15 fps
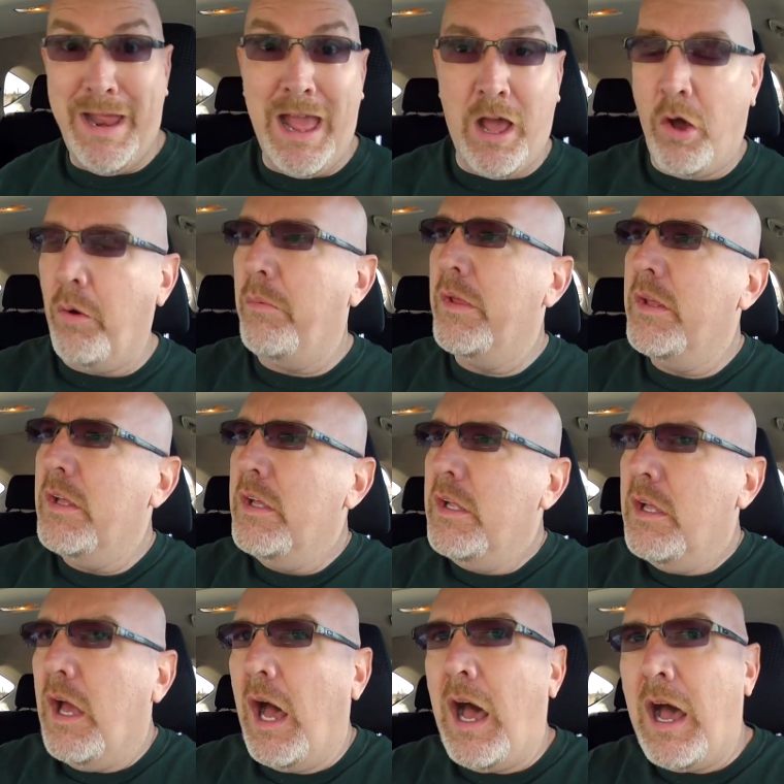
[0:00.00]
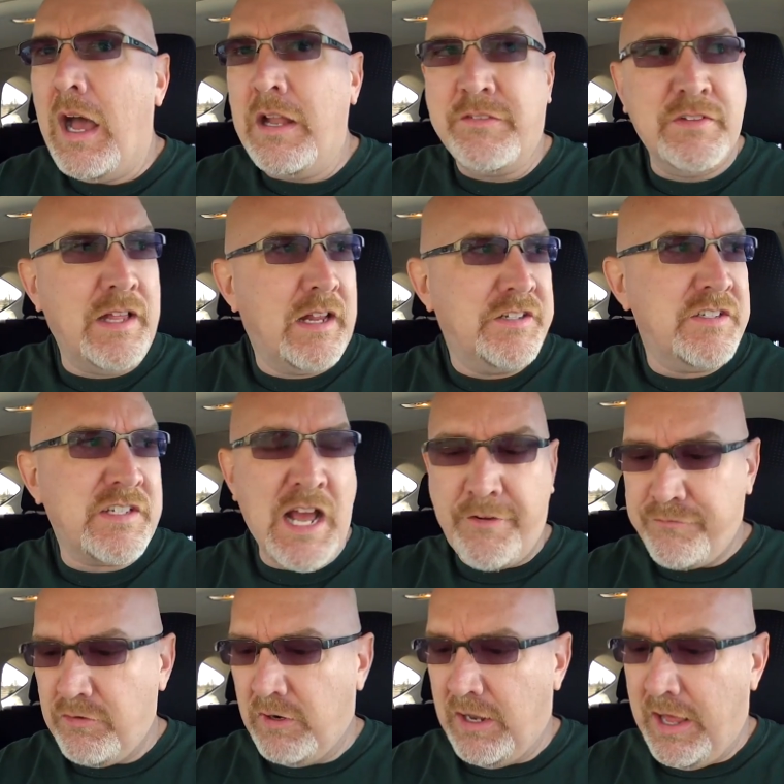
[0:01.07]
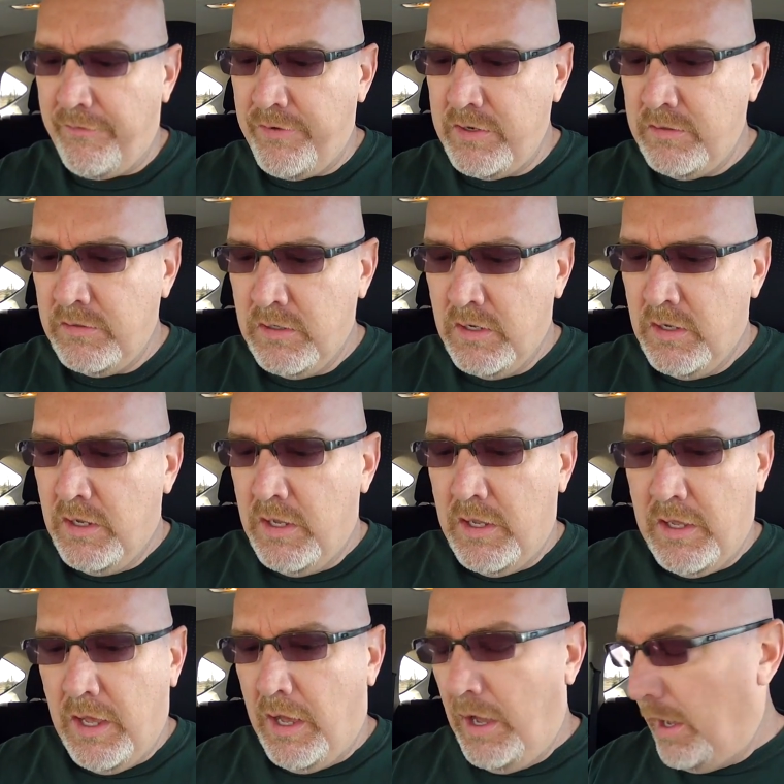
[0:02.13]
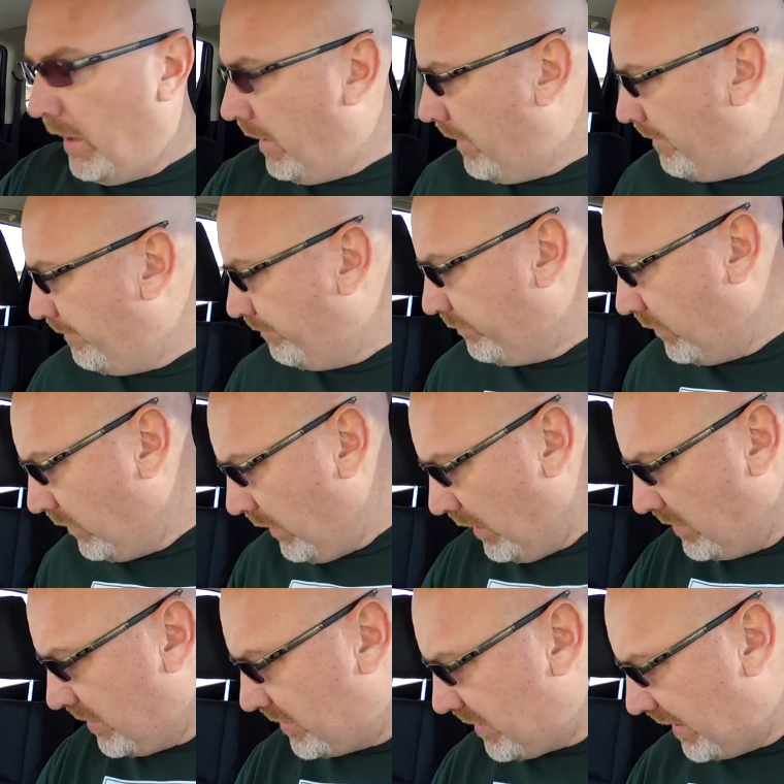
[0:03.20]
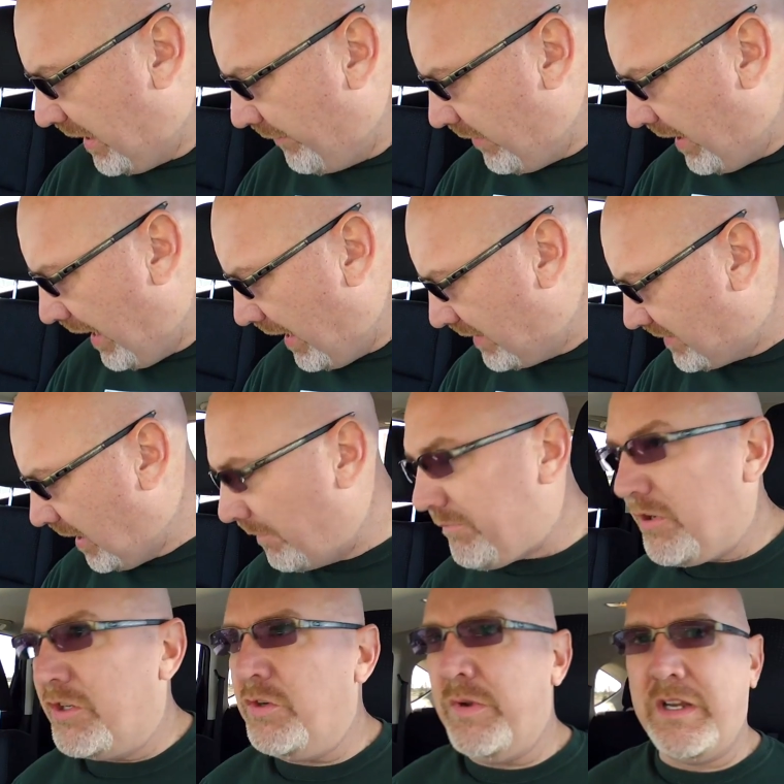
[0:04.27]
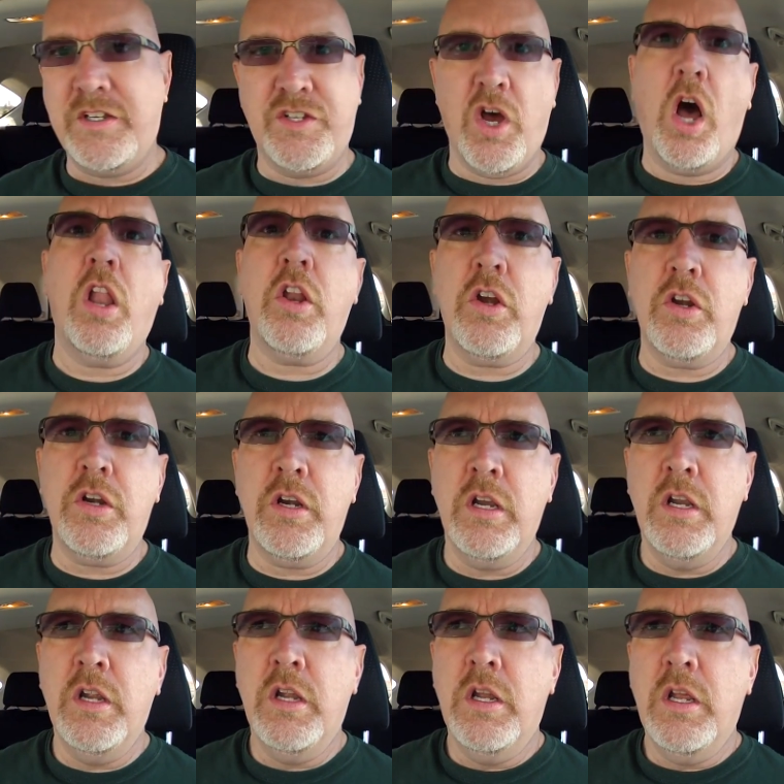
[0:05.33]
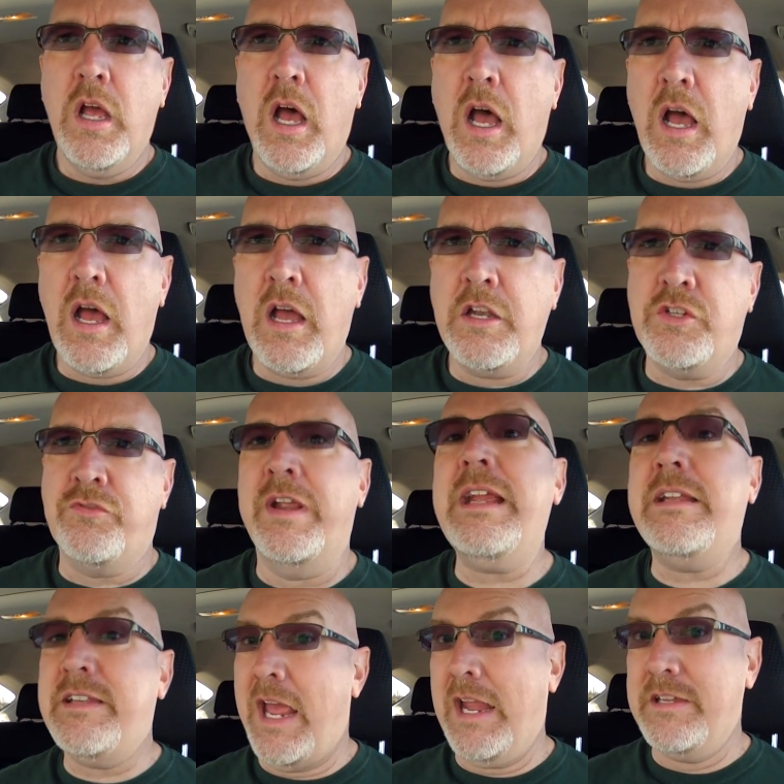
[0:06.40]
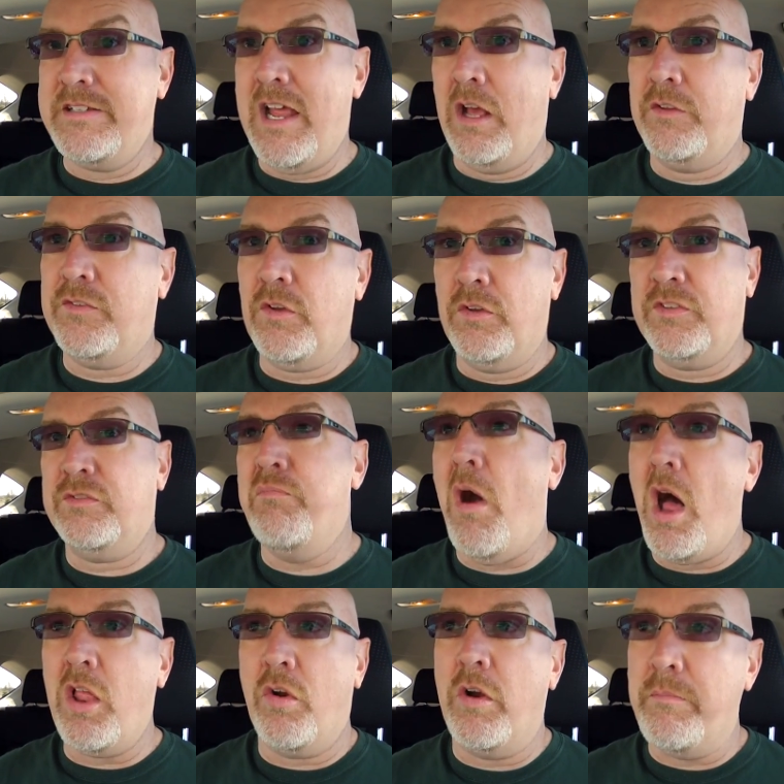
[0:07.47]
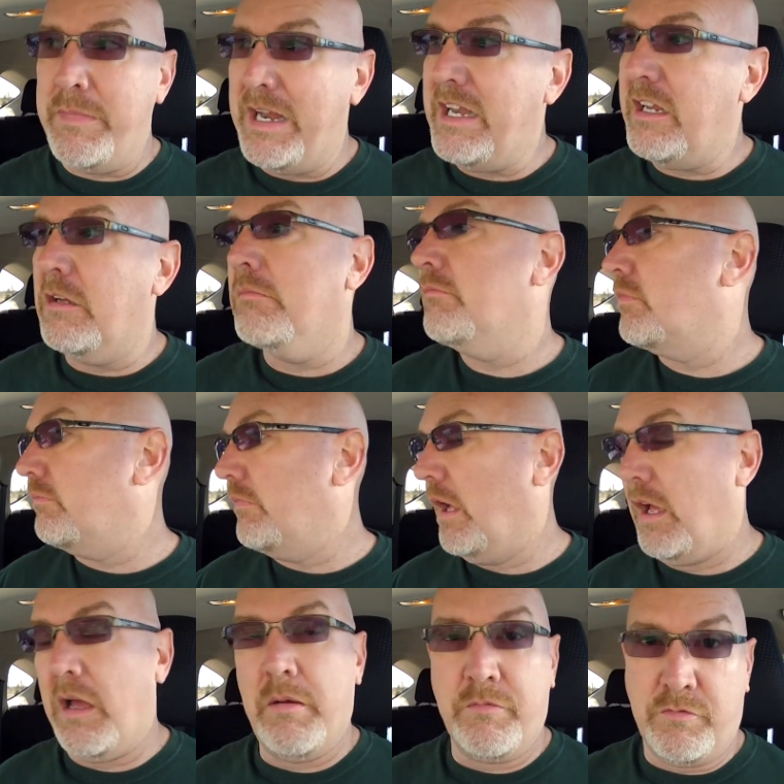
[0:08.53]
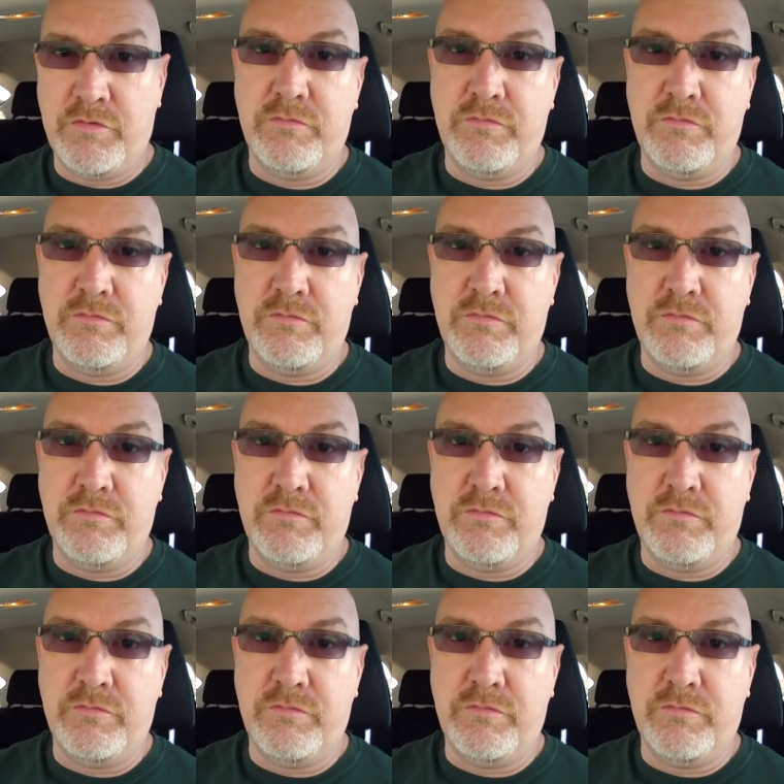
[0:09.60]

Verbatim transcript: now. Uh, it's like just after eleven. Um, just to give you a heads up, they're doing dollar uh, drink days now. So a small or medium uh,